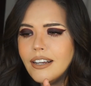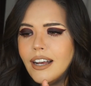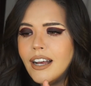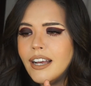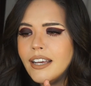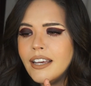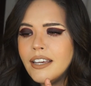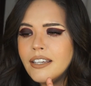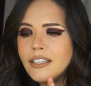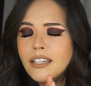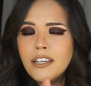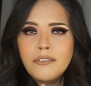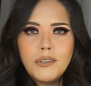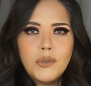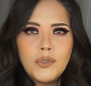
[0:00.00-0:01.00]
I
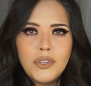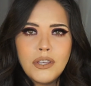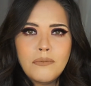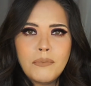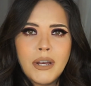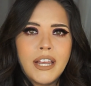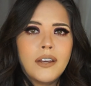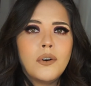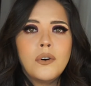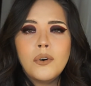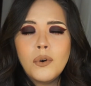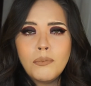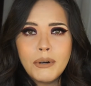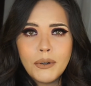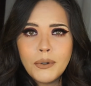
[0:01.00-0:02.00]
love using my
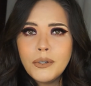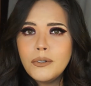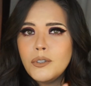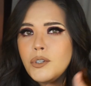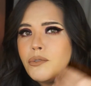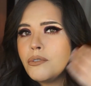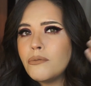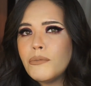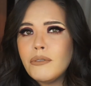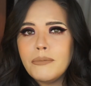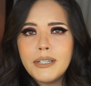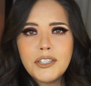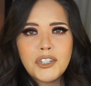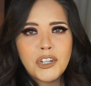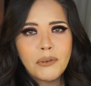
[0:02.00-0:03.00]
jojoba oil to remove
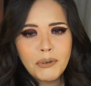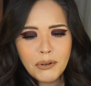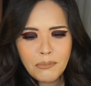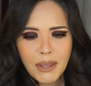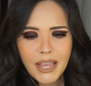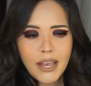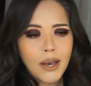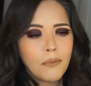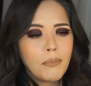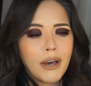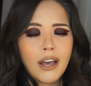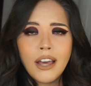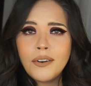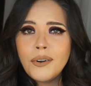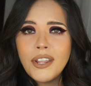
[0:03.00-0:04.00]
my stubborn makeup.
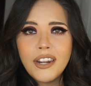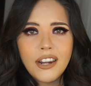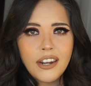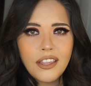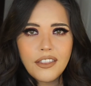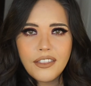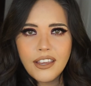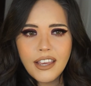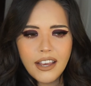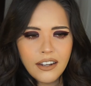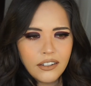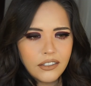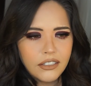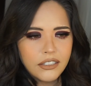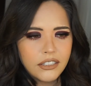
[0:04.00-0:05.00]
I don't need anything
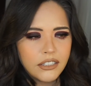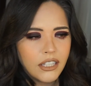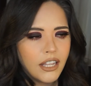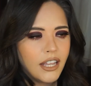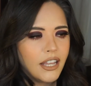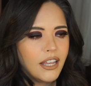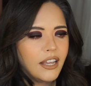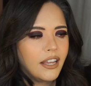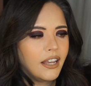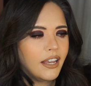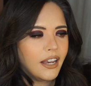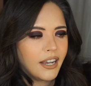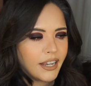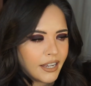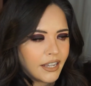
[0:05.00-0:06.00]
else.
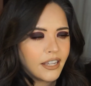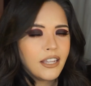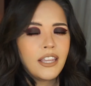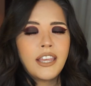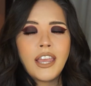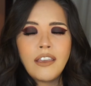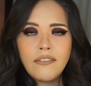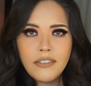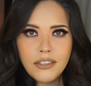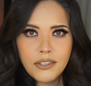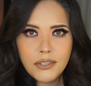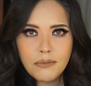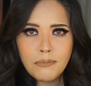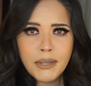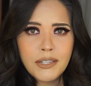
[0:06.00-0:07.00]
I gave
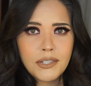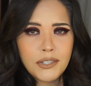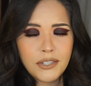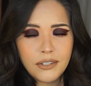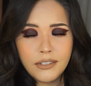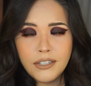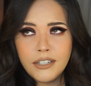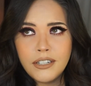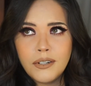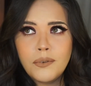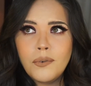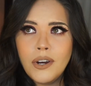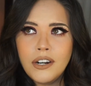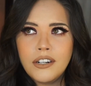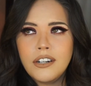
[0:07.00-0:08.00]
this micellar
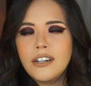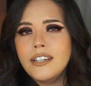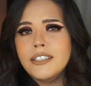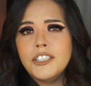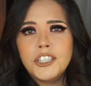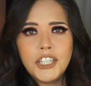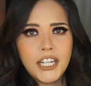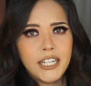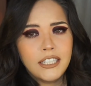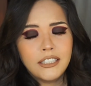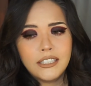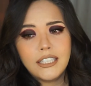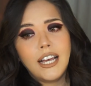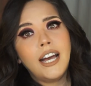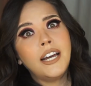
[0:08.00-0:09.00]
water a
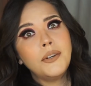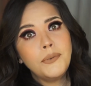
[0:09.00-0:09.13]
chance. I